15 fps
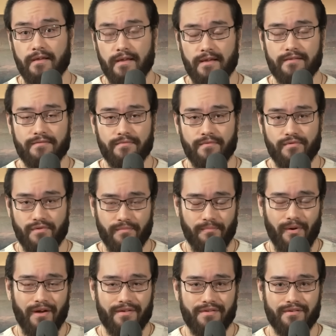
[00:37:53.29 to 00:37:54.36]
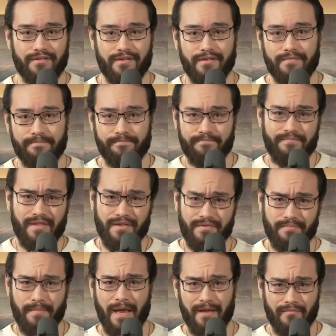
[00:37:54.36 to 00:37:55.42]
And surprisingly, this
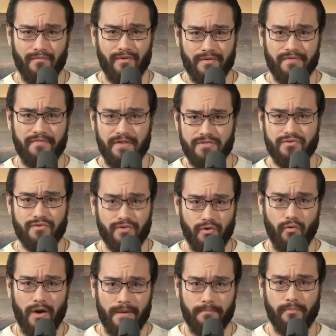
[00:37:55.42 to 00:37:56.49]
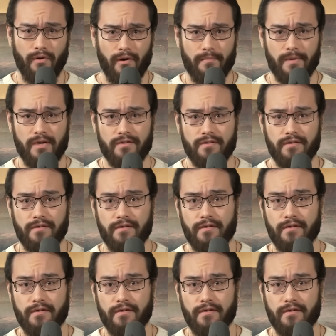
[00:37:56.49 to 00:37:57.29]
man was featured quite prominently.